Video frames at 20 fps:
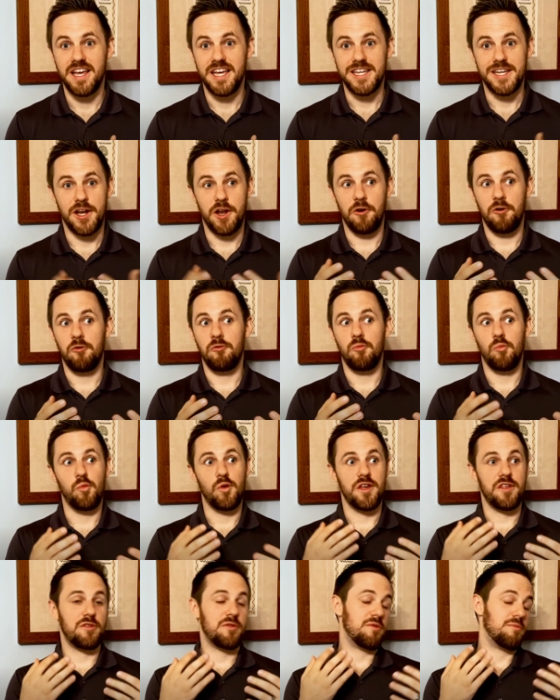You know,
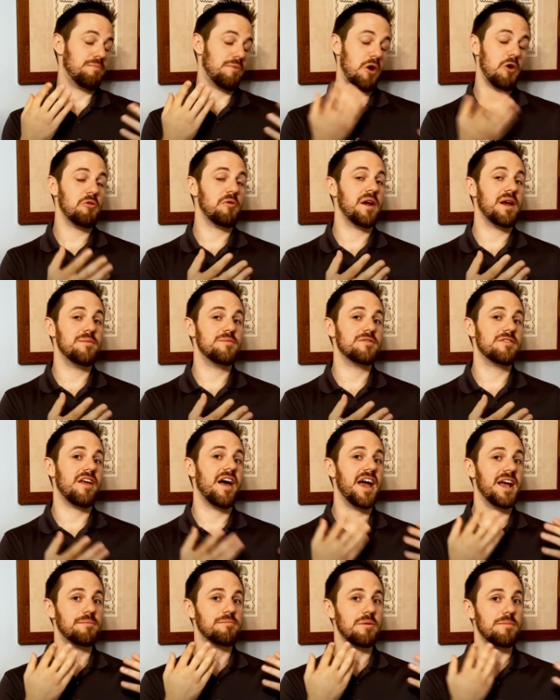with programs
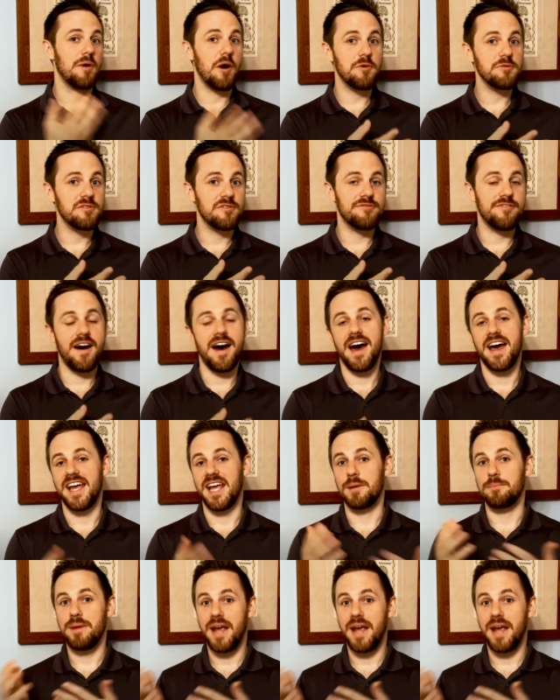like Proposify and